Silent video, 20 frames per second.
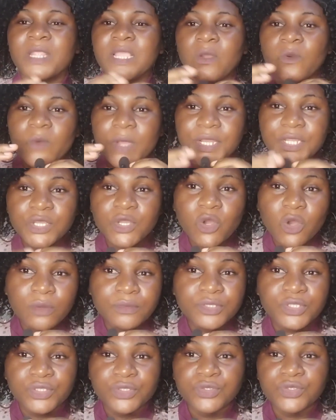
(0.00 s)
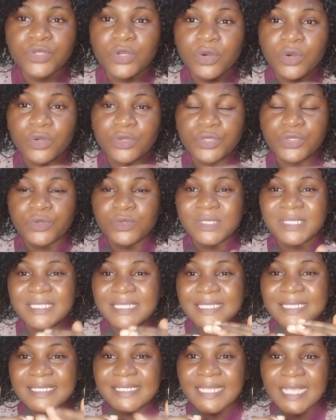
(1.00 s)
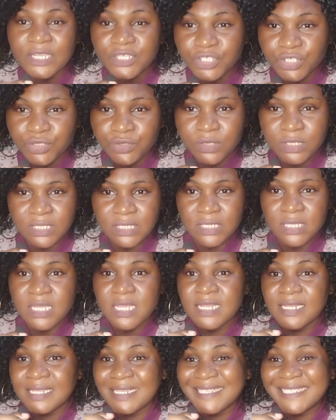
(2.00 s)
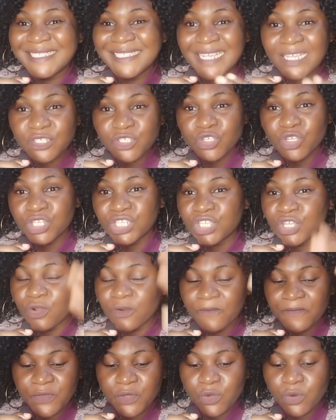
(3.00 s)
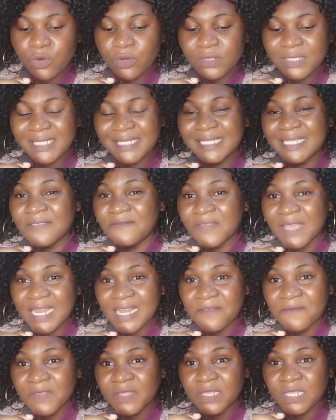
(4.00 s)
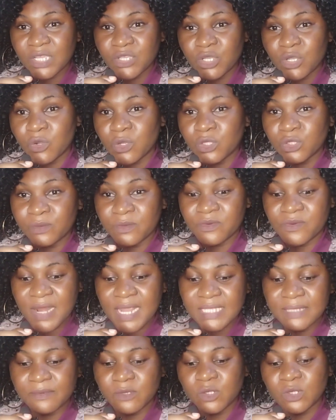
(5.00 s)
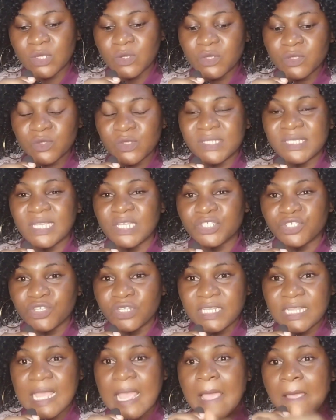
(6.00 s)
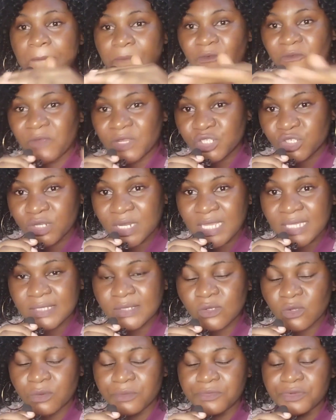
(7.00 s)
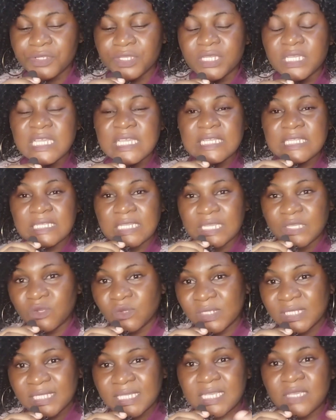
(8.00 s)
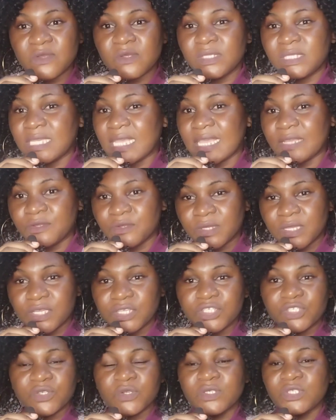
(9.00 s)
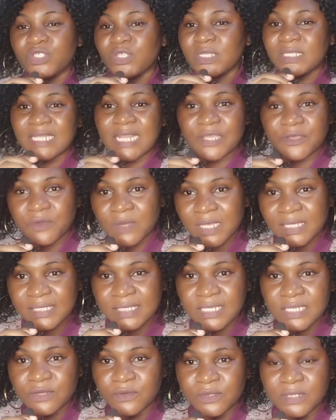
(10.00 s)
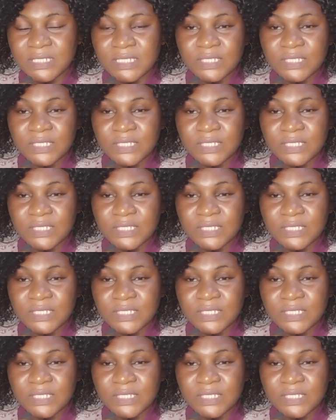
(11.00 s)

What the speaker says: when it comes to your the sectioning of your CV and everything that you're going to be writing, because you're going to section the professional summary, then your skills, the education, just like you are seeing on the